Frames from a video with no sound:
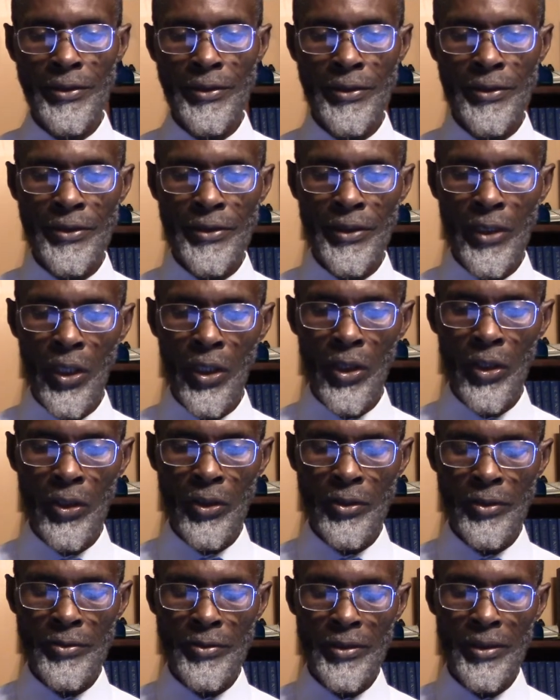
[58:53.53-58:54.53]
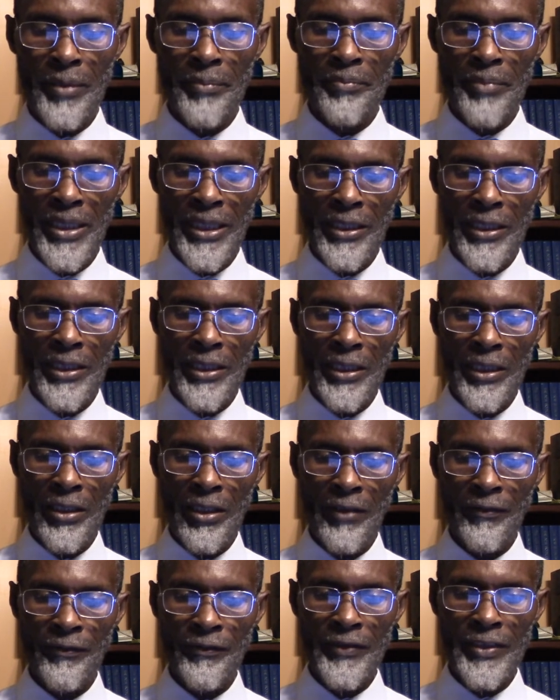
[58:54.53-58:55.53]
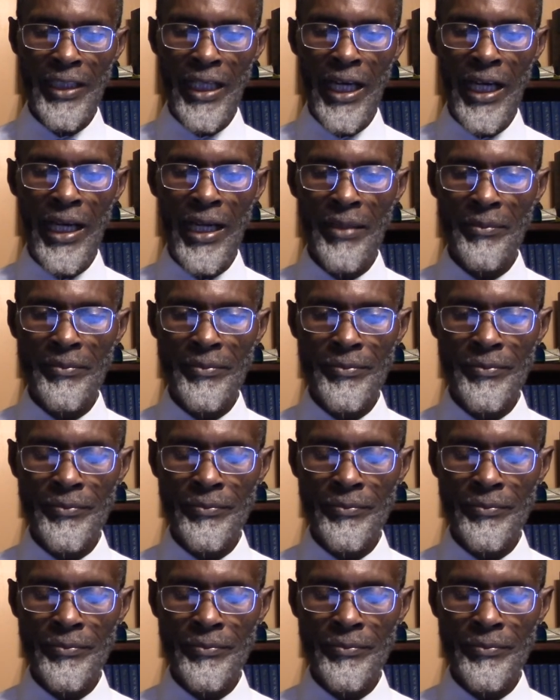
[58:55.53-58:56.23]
So the beginning of time